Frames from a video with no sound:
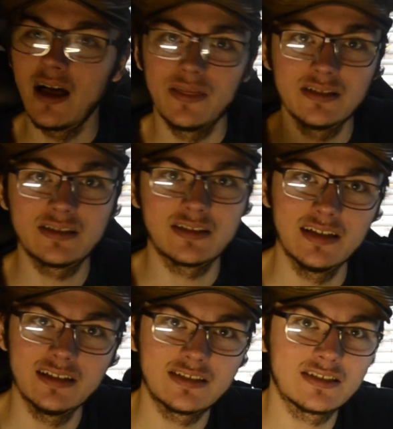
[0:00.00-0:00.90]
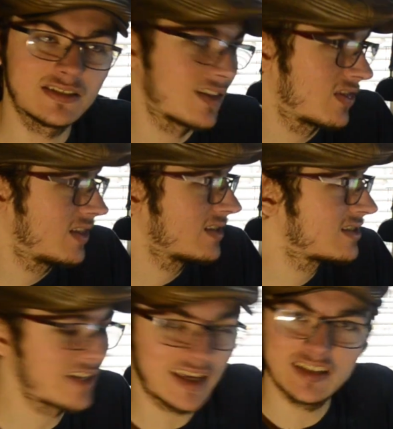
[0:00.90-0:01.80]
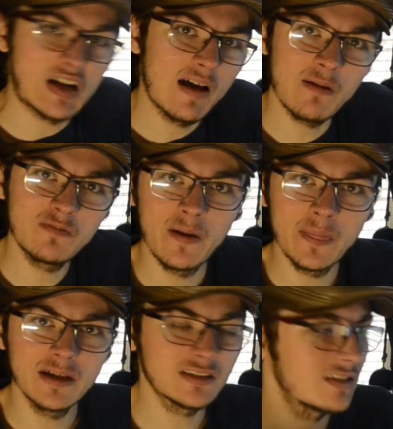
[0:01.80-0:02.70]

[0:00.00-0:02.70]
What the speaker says: This is the second time I've done this.